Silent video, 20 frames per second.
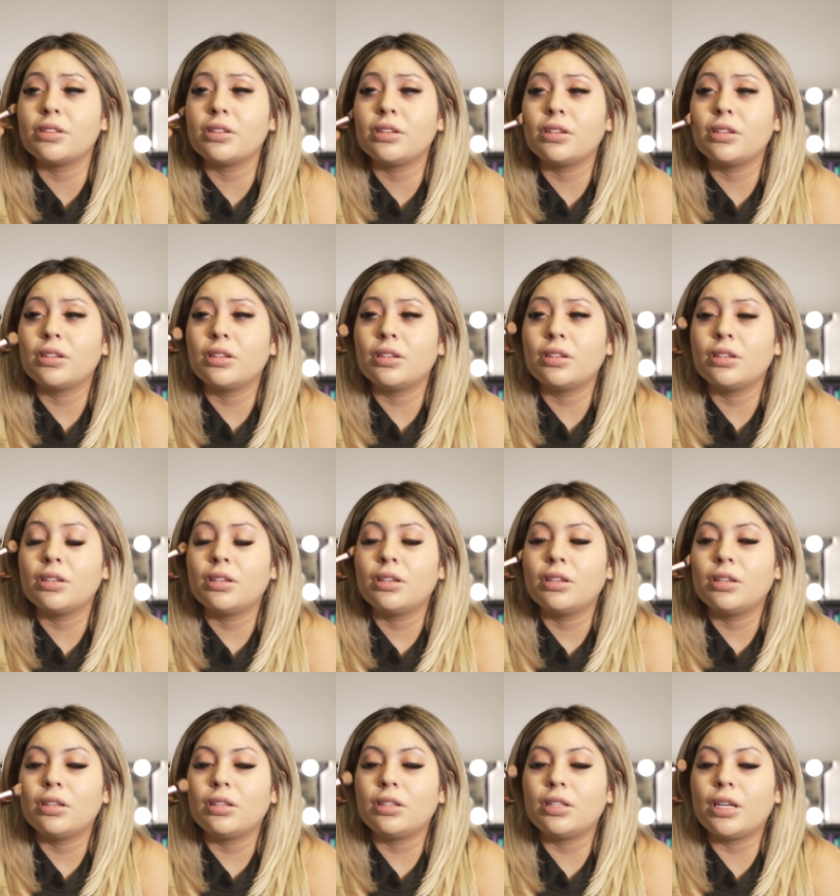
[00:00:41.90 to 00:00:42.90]
glam.
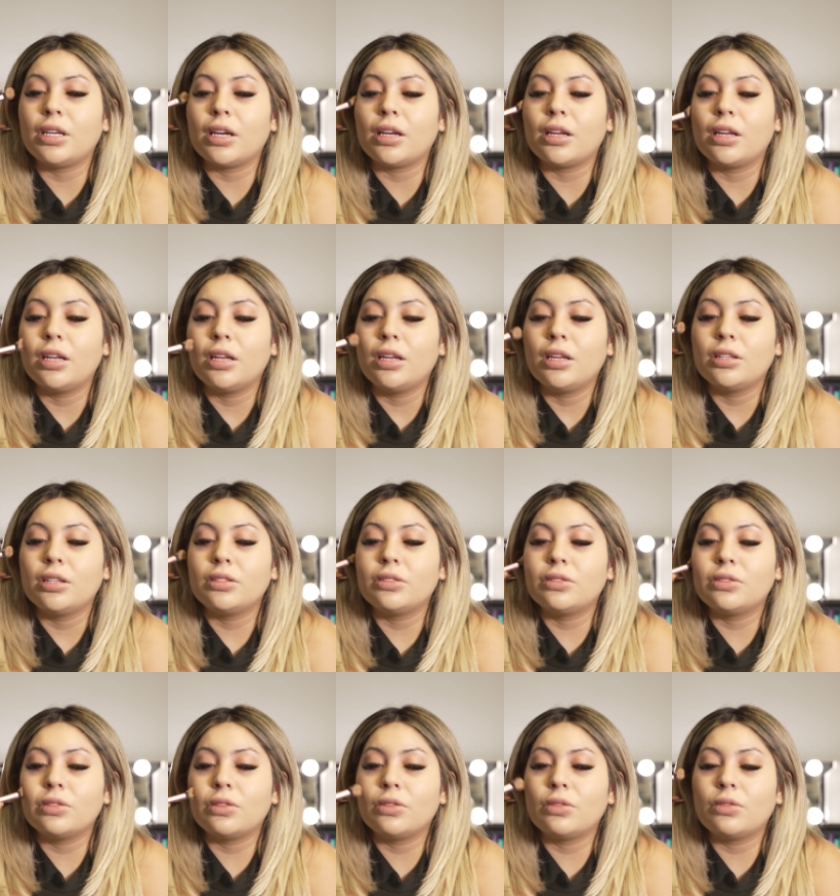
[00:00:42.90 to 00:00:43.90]
And I'm
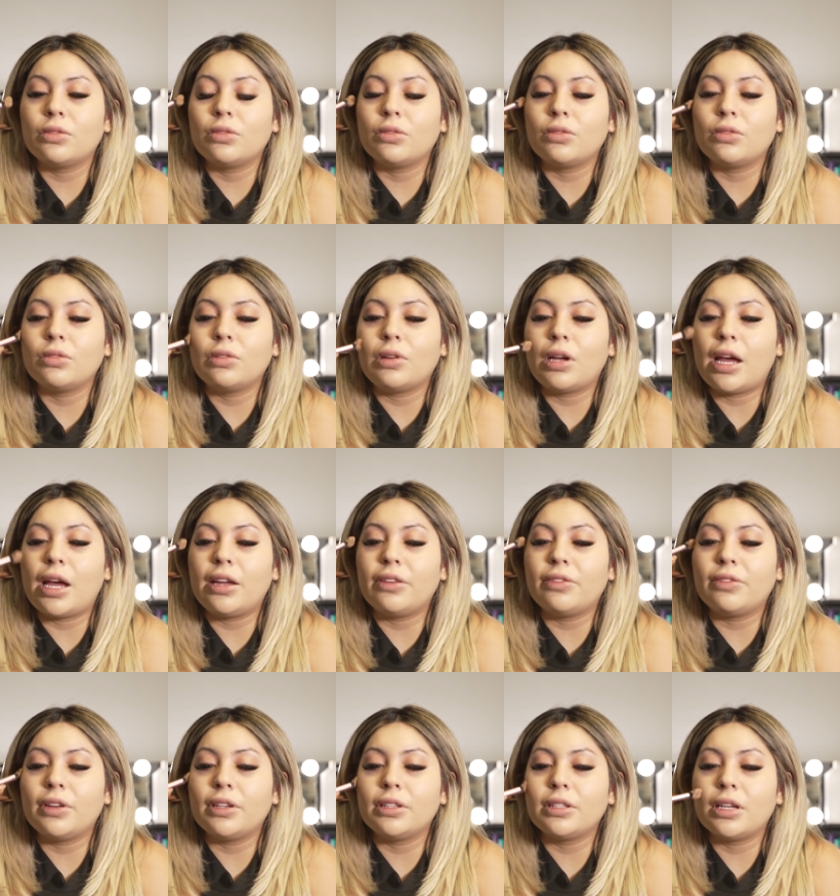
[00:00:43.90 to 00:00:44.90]
just going over with a
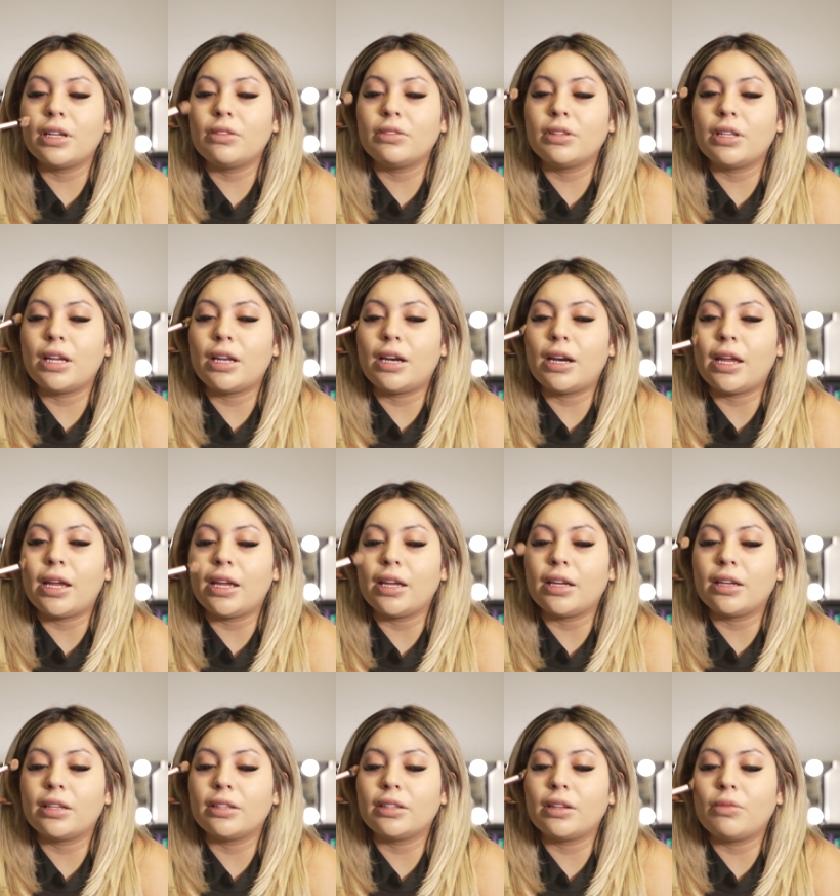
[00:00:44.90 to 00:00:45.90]
beauty blender to buff
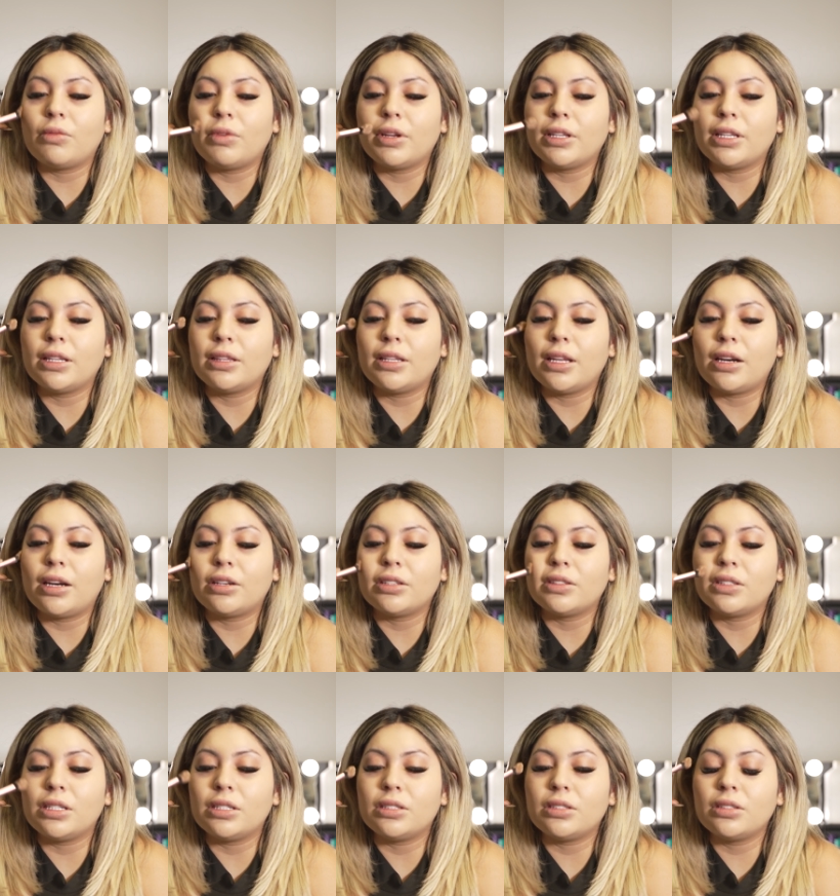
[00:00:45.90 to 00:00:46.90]
out the edges,
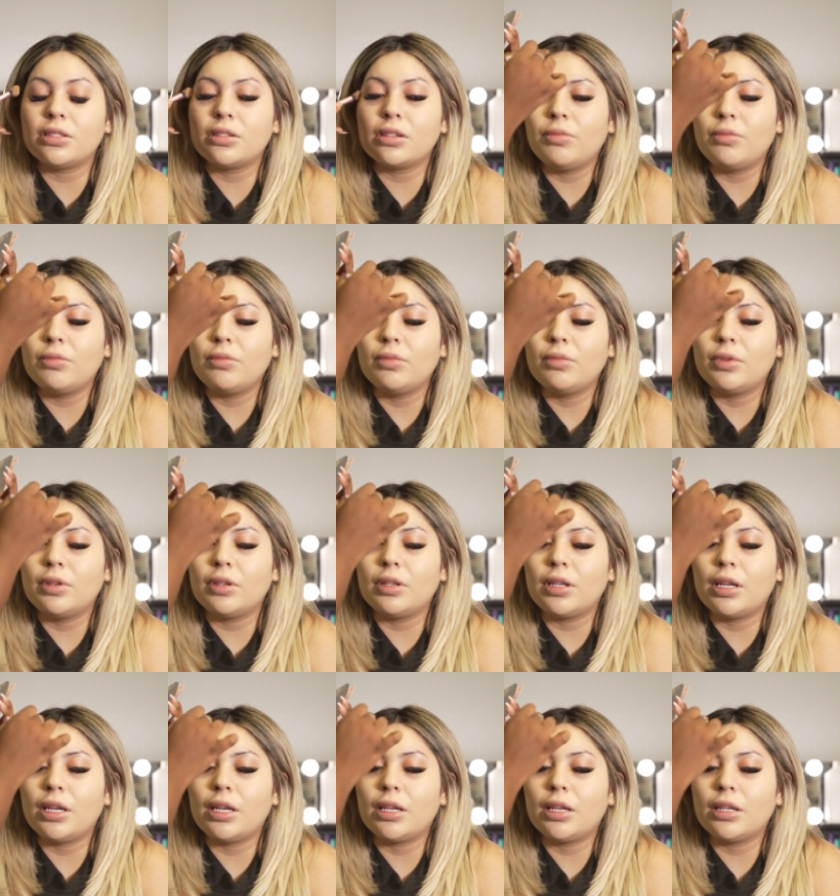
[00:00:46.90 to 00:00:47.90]
and I'm starting
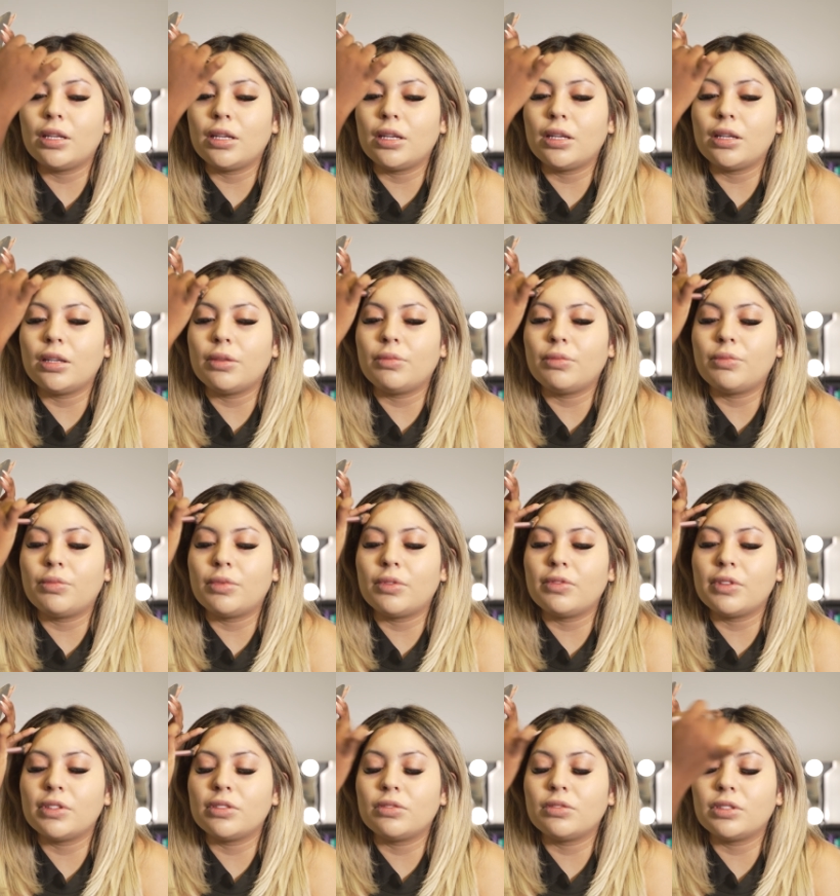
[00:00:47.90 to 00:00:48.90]
on contour.
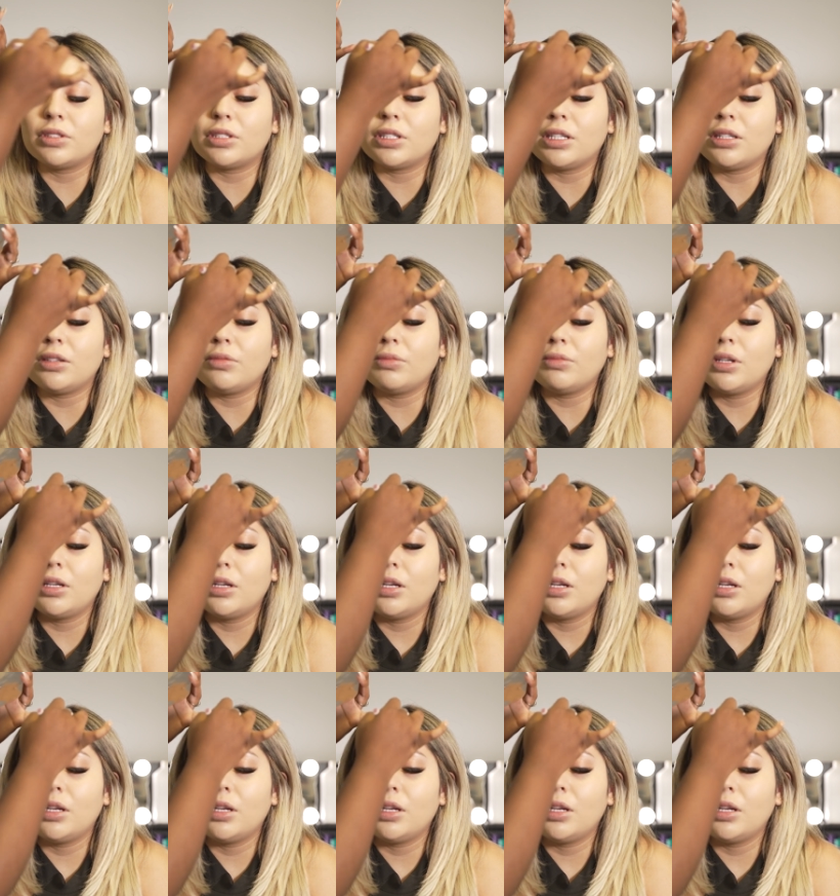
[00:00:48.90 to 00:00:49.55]
I'm probably